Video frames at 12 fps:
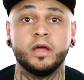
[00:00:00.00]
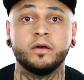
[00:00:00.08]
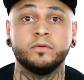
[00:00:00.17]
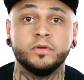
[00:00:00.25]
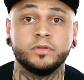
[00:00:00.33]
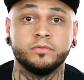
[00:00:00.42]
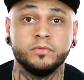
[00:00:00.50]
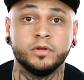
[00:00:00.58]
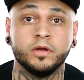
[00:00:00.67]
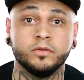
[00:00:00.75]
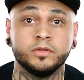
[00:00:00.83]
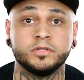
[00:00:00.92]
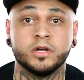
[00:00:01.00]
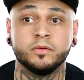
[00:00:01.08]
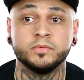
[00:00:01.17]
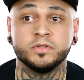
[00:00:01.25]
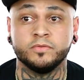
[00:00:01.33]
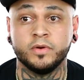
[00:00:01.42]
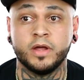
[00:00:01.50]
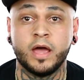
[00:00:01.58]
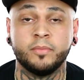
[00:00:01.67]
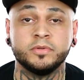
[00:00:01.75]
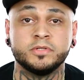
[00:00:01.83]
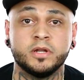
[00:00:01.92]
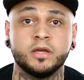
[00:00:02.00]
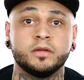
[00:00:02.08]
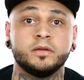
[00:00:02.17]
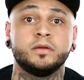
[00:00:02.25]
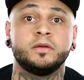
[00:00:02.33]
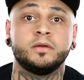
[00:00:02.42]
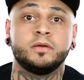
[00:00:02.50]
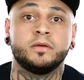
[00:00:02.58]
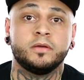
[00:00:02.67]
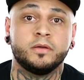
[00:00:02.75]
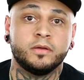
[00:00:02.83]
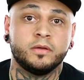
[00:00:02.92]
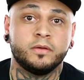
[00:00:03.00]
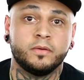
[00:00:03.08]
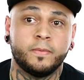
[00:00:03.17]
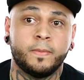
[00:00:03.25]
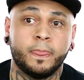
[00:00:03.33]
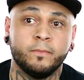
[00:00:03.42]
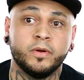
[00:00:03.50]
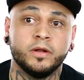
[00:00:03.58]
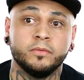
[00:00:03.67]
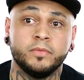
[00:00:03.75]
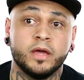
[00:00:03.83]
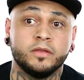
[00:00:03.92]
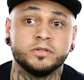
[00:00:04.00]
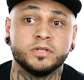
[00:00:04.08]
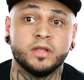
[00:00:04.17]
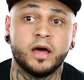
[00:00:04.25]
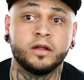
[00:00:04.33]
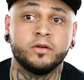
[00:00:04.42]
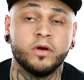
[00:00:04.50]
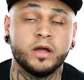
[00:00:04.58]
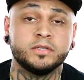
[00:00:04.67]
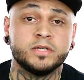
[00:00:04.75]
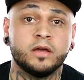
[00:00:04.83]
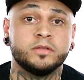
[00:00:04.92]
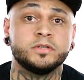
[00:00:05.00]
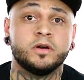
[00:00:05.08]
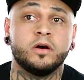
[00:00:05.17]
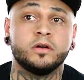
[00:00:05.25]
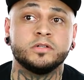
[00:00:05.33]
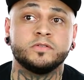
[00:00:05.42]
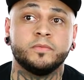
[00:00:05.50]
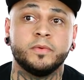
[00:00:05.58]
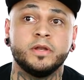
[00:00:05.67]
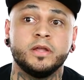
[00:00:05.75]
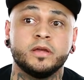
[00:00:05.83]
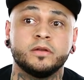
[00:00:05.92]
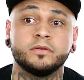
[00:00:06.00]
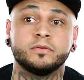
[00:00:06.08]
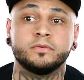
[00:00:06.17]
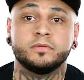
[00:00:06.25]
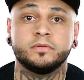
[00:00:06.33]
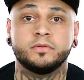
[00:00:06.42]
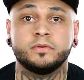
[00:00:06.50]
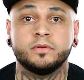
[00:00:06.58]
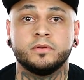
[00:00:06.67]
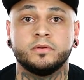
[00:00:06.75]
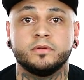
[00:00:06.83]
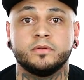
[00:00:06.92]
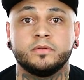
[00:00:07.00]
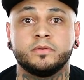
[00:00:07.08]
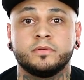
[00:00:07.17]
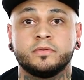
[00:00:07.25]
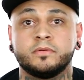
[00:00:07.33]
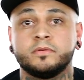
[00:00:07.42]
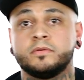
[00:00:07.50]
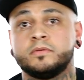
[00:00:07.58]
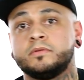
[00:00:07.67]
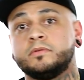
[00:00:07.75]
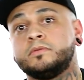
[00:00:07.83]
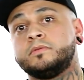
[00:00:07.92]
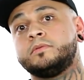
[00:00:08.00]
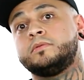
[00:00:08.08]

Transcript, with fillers: now with, you know, the terms of what happened today. But, um, yeah, there's a lot of great talented artists from Indiana. And not only the money thing, I